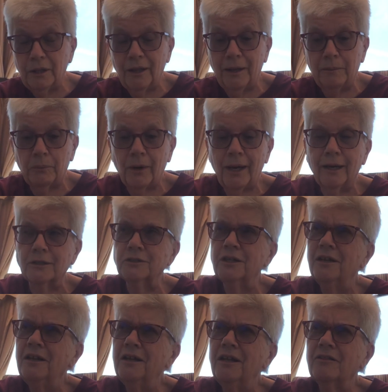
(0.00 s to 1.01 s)
Light products.
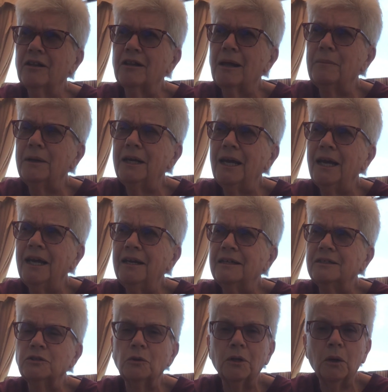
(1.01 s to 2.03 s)
The lemonade
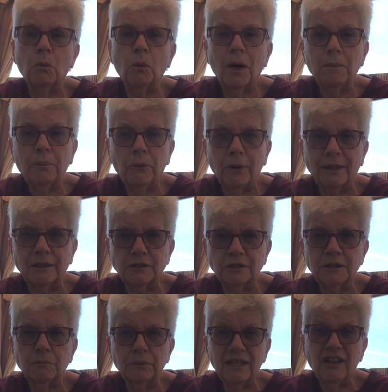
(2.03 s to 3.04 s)
is only one point, the
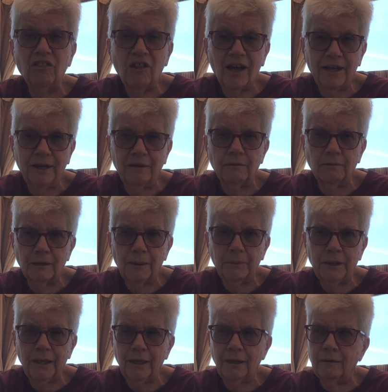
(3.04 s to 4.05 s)
Simply Light
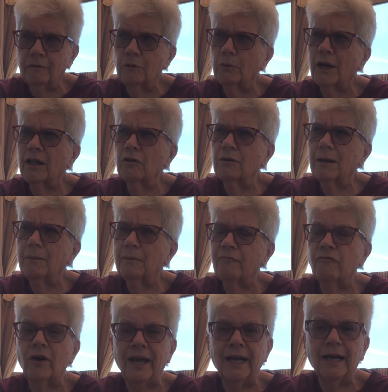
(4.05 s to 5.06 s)
lemonade, the regular le
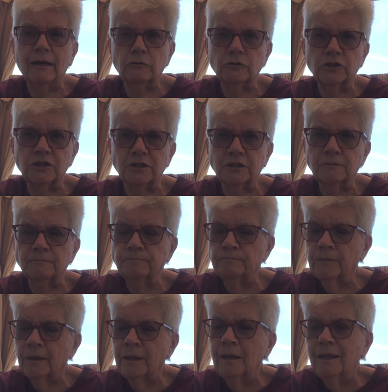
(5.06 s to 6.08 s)
for eight ounces.
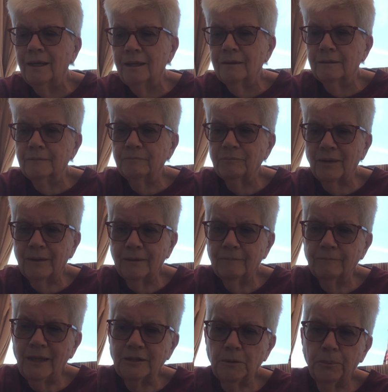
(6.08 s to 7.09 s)

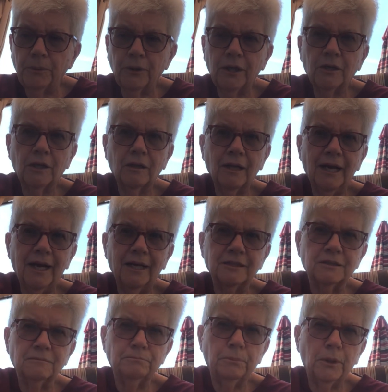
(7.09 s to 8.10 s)
That's a pretty good
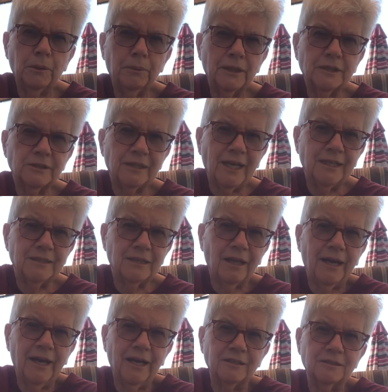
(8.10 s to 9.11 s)
glass, pretty big size
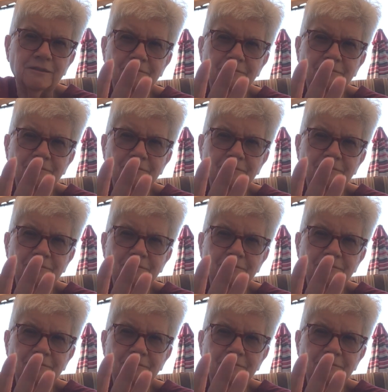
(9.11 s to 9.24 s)
glass